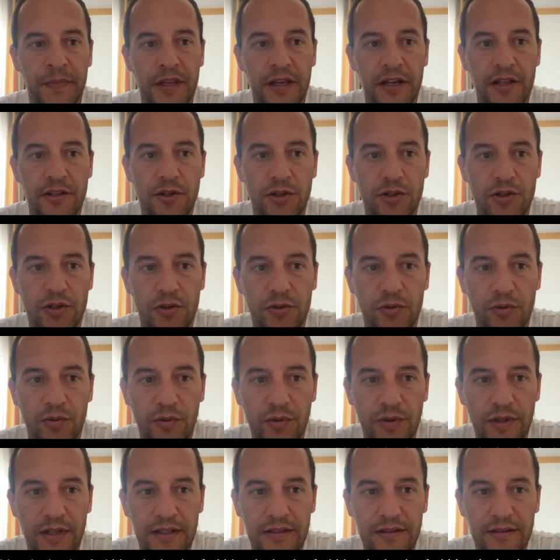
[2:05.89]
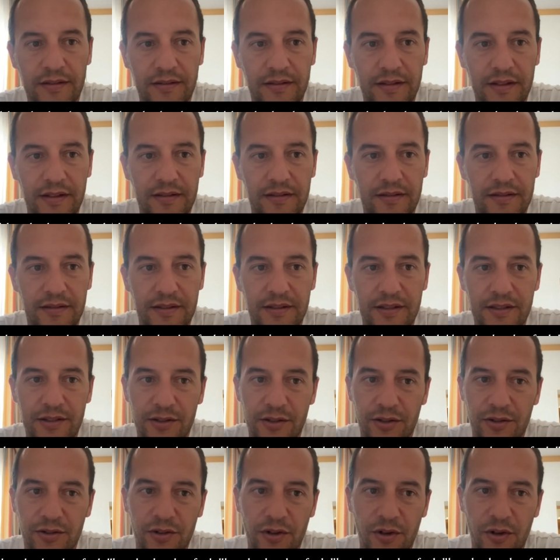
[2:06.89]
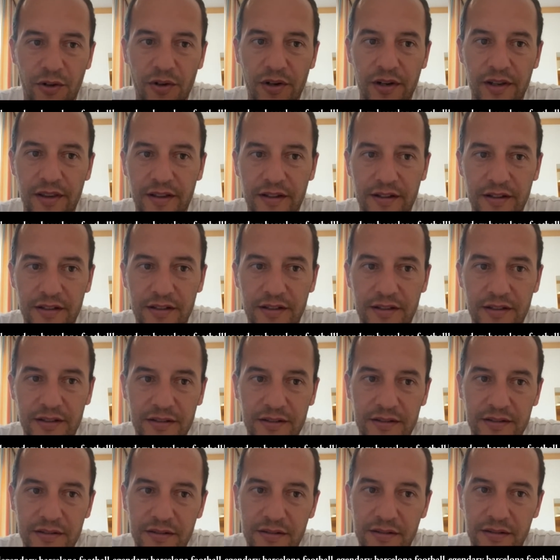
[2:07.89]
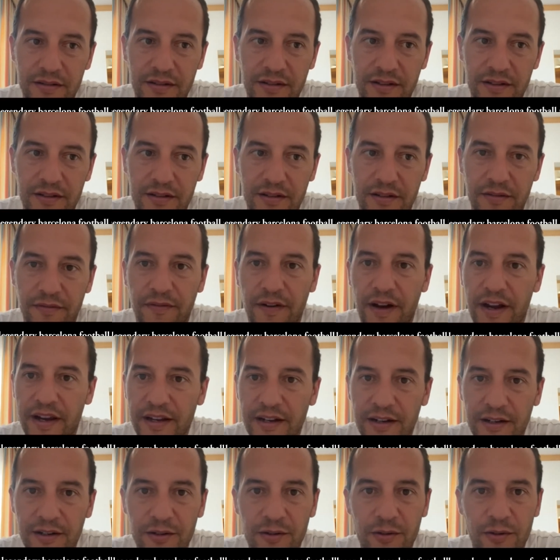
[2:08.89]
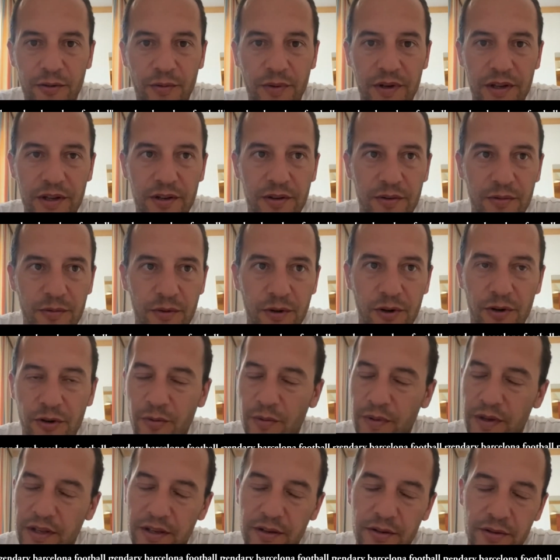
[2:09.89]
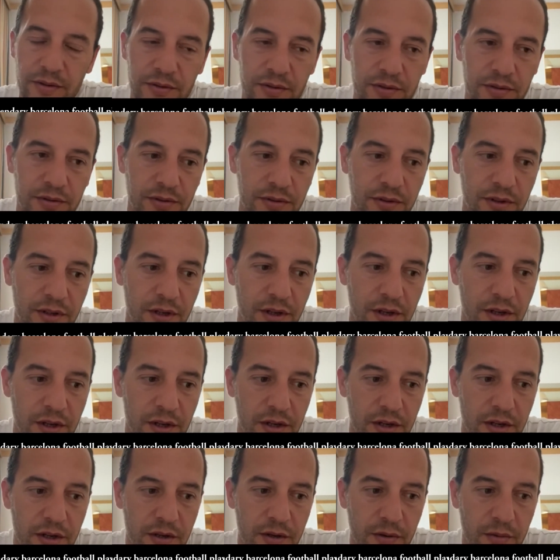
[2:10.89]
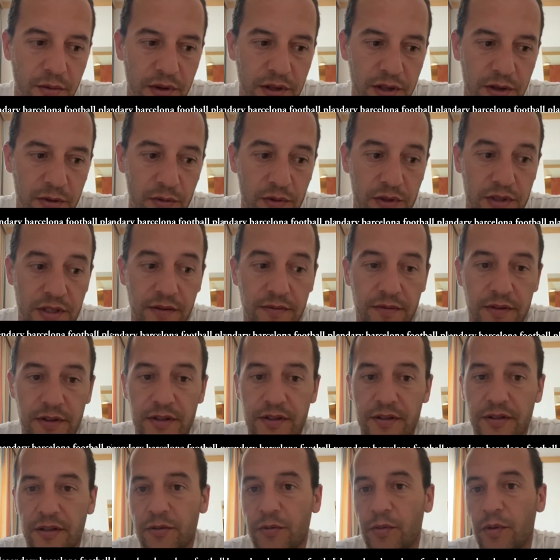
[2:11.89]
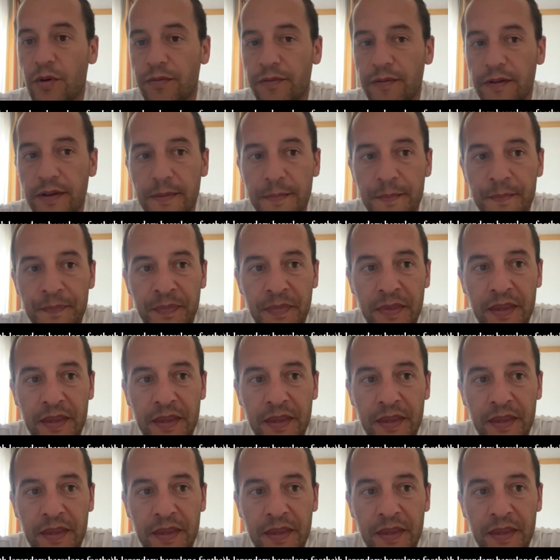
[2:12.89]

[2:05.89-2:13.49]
It's also true that it's not only the final or when you receive the trophy.